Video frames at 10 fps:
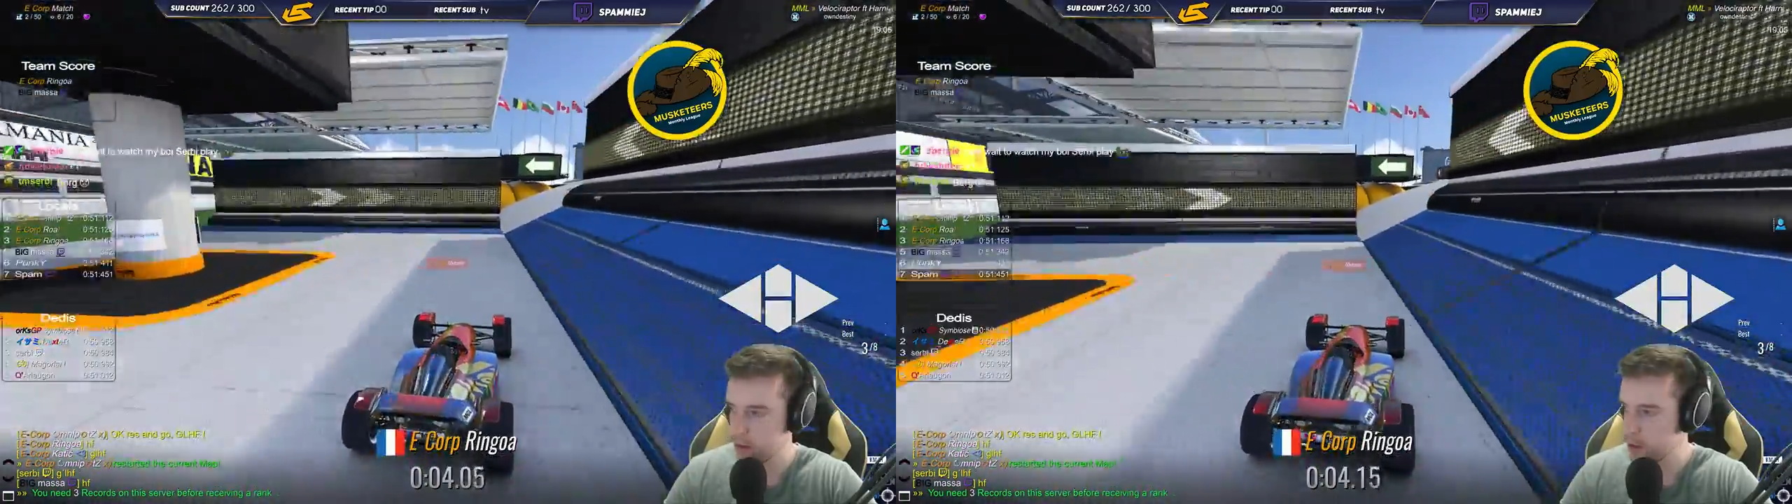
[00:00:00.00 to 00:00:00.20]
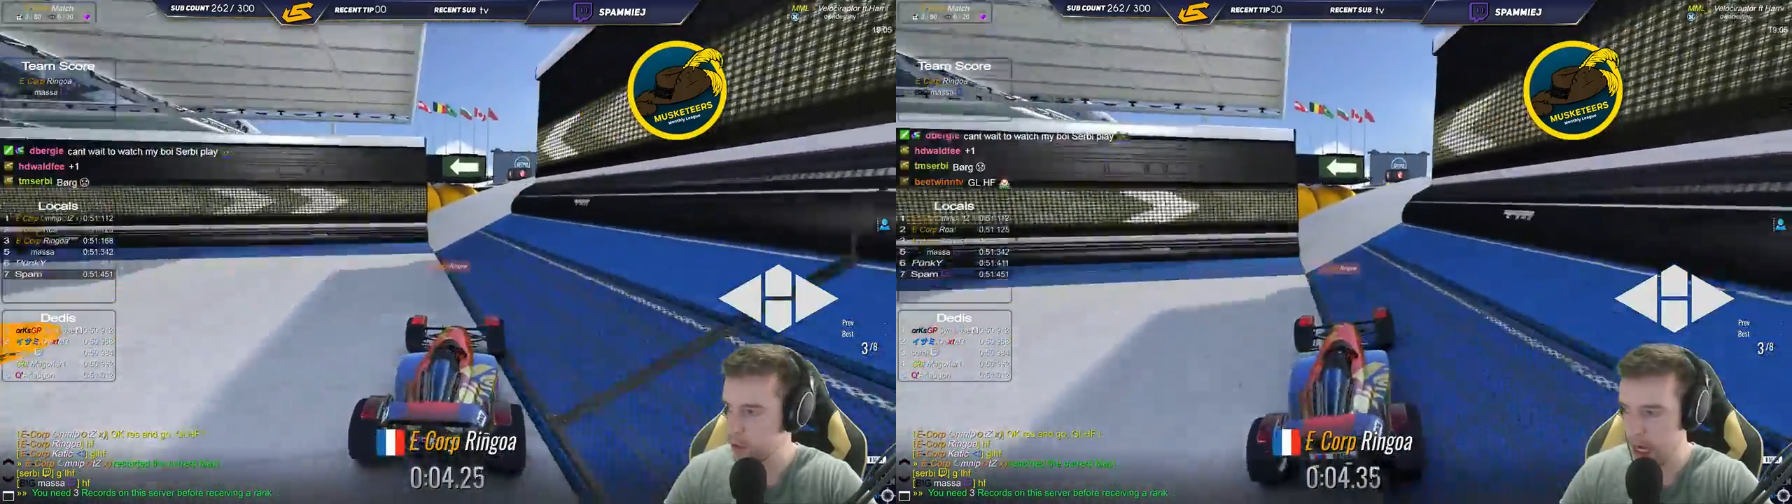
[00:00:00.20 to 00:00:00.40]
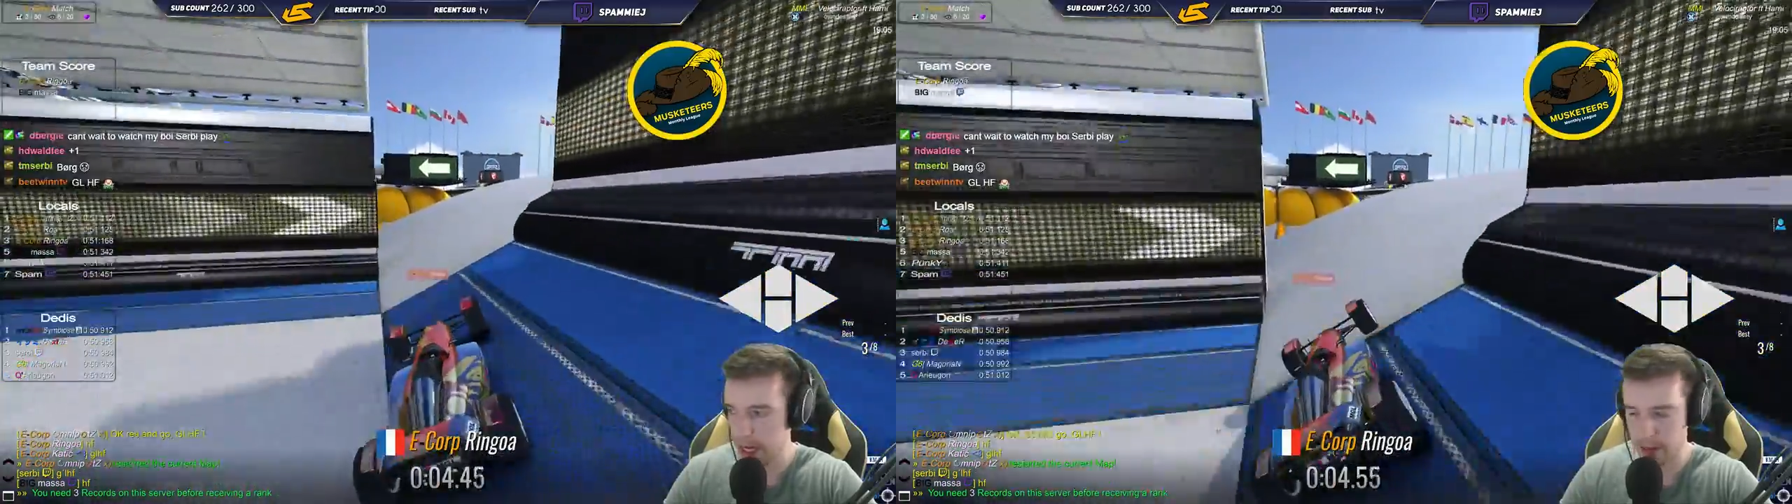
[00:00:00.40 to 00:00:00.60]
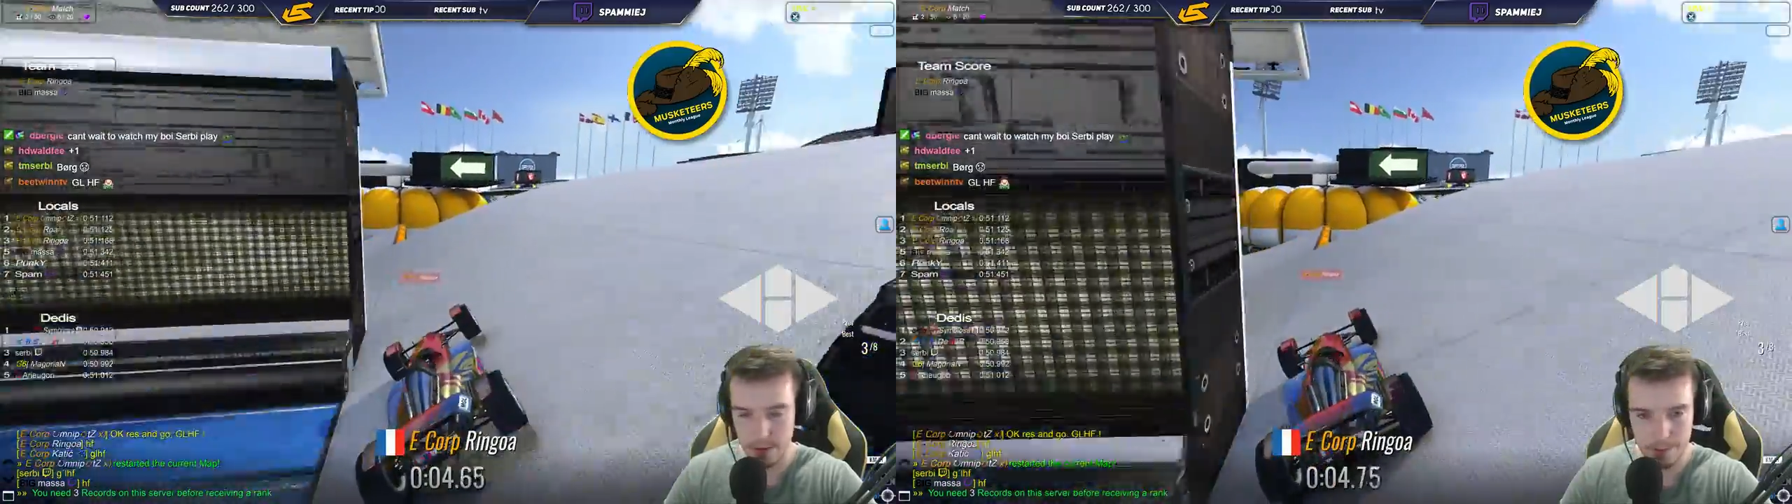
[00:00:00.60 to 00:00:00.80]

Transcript: You got it.